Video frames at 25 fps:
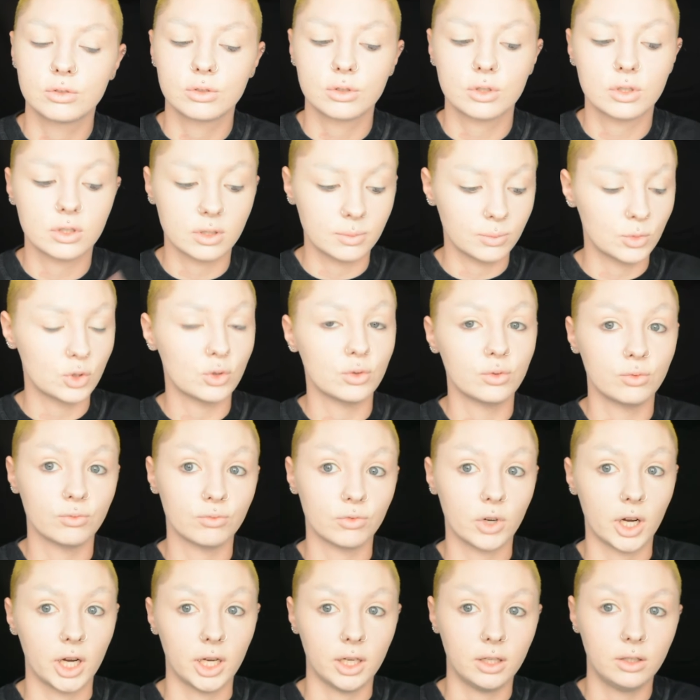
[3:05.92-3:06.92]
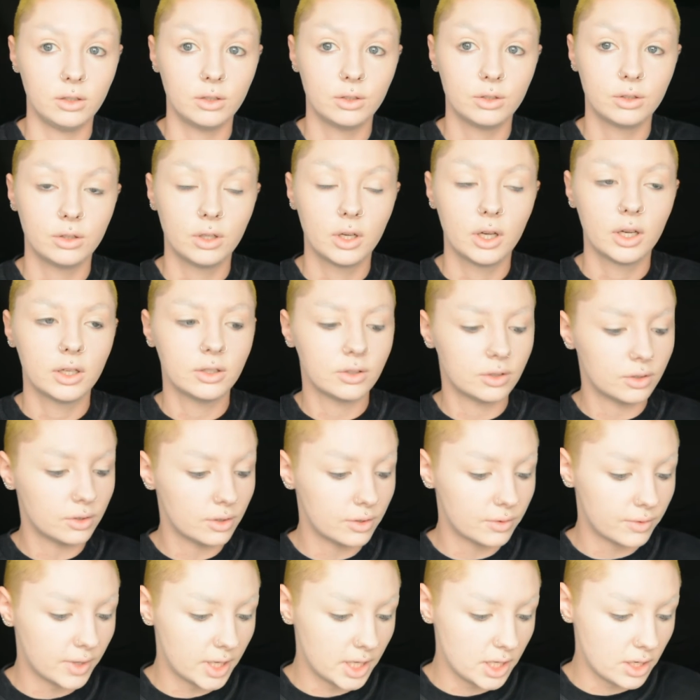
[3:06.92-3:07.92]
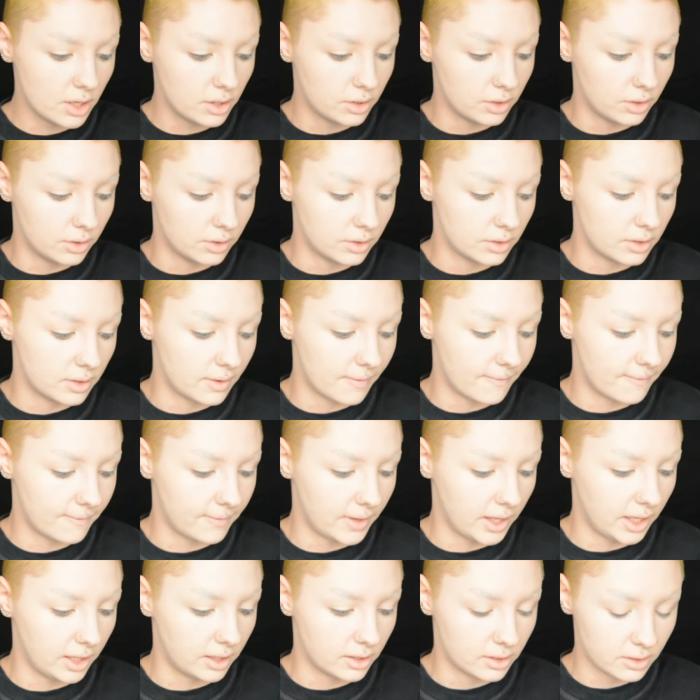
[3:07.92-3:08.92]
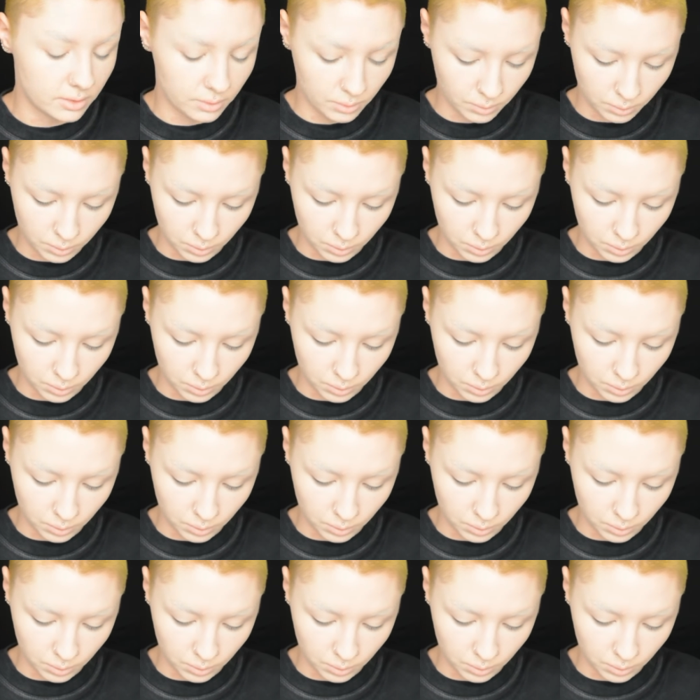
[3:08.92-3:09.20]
because I'm doing red, don't know if I should use the Venus